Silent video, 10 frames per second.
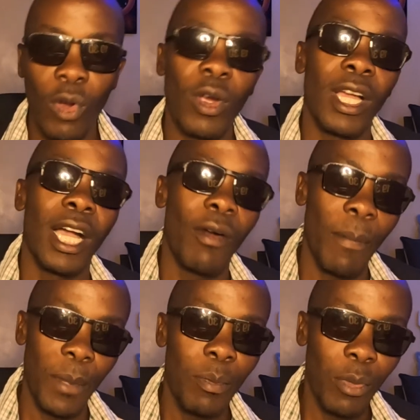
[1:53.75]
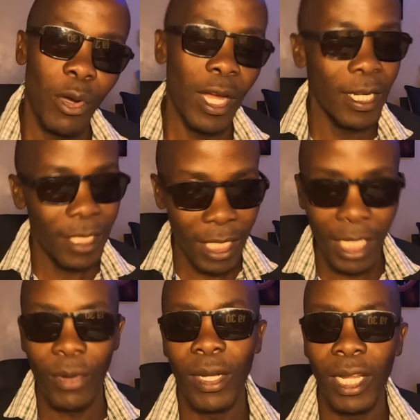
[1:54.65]
conquer our people and
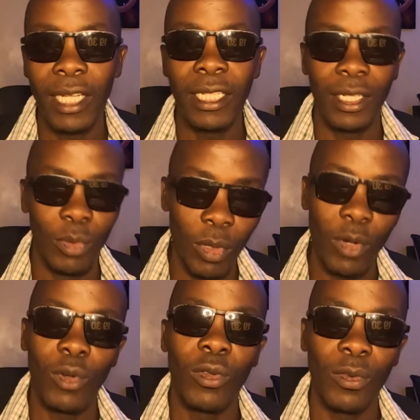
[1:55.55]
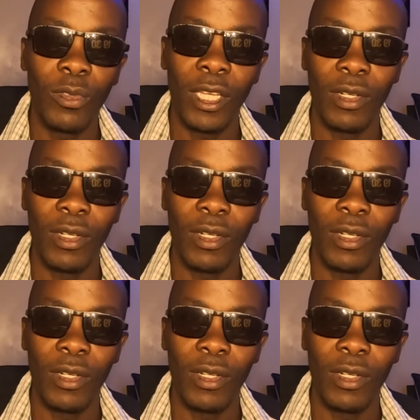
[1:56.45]
take our land and do all those